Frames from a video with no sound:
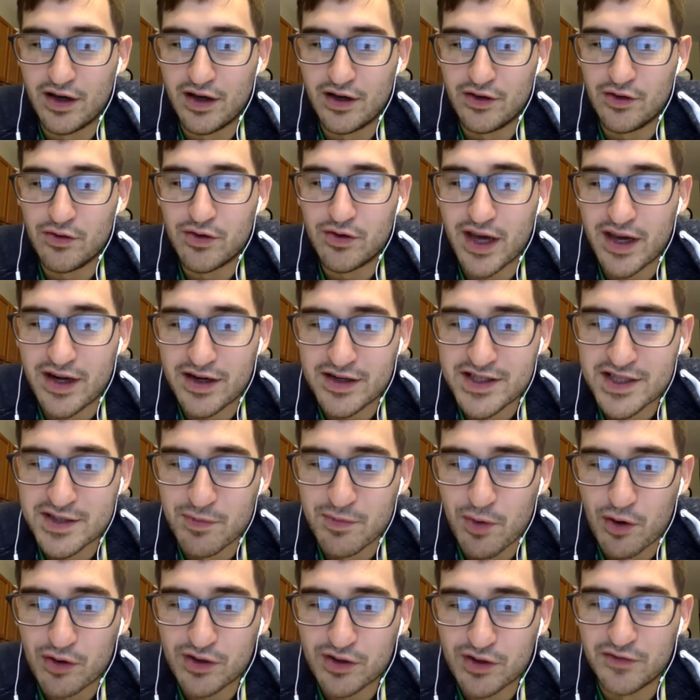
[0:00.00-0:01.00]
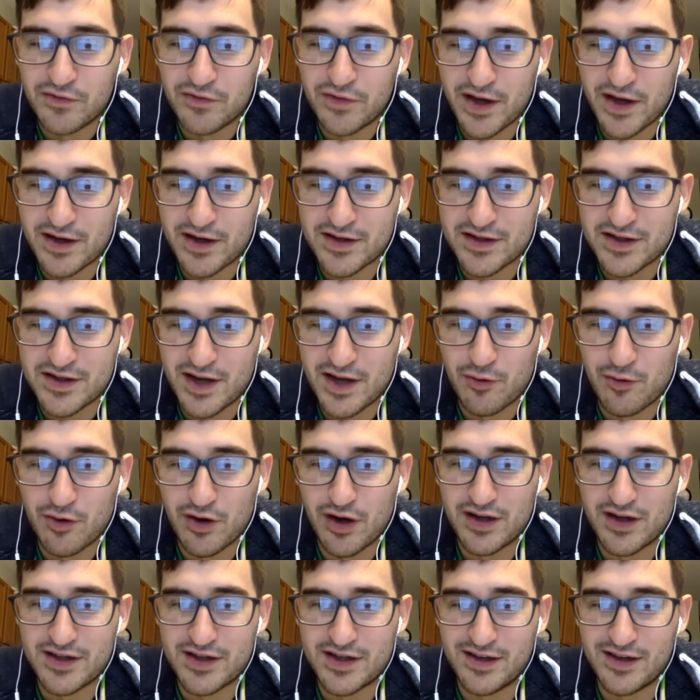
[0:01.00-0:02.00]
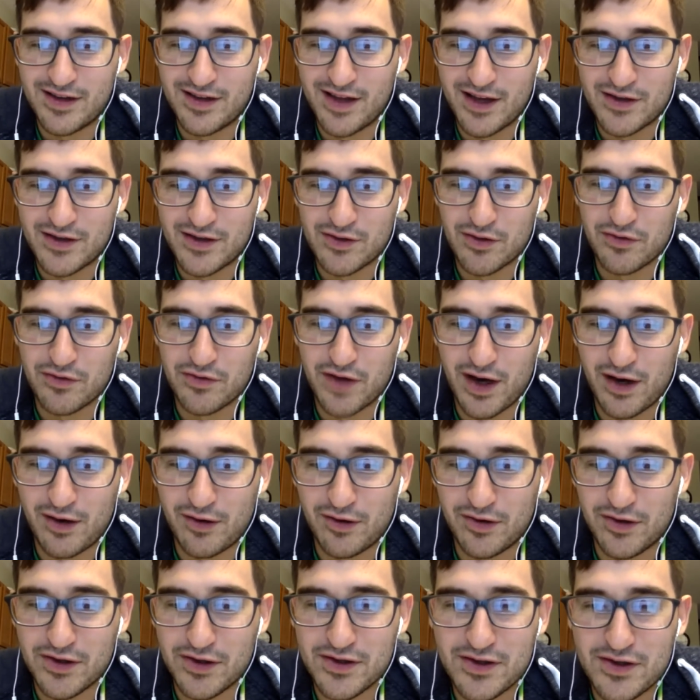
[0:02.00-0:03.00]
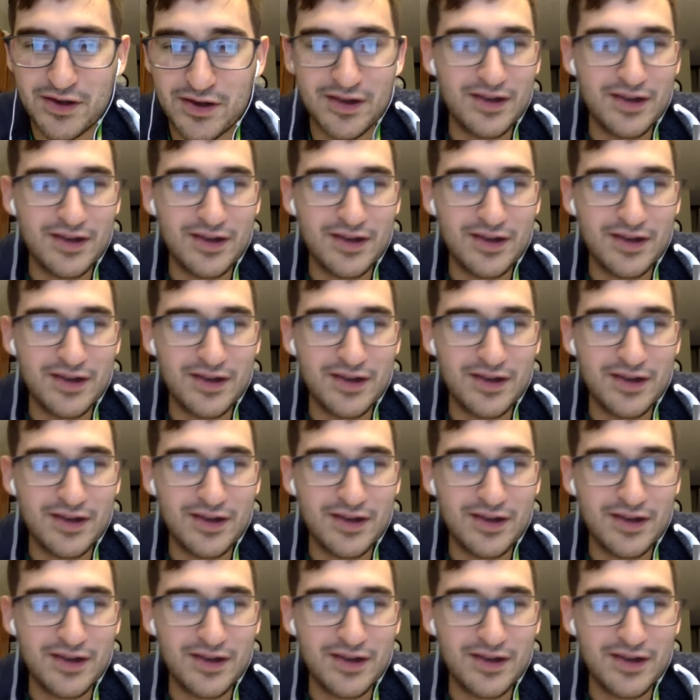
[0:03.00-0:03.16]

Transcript: you're getting smoked in fantasy. I want to say that to your followers.